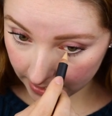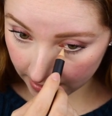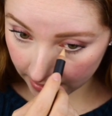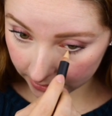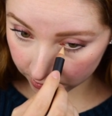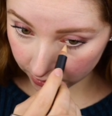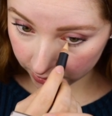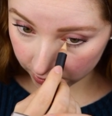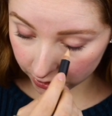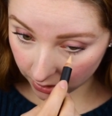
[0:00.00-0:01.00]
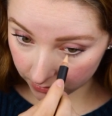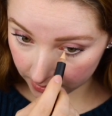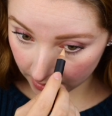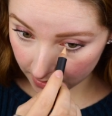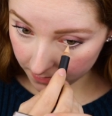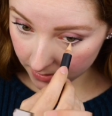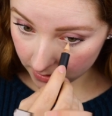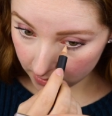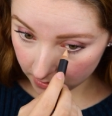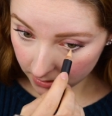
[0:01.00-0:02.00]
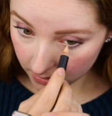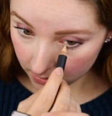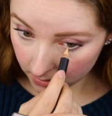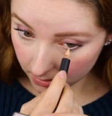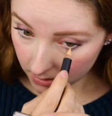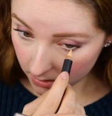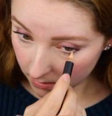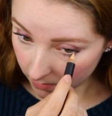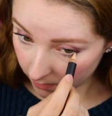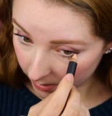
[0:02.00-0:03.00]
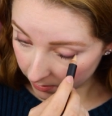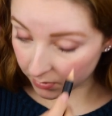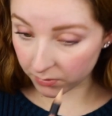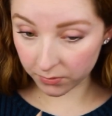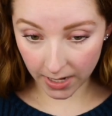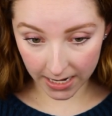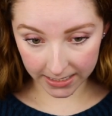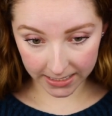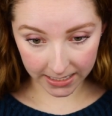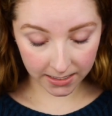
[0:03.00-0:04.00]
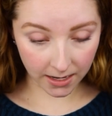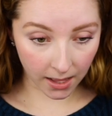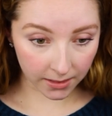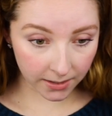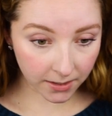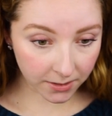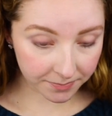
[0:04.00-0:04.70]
actually shows up with a brightening color.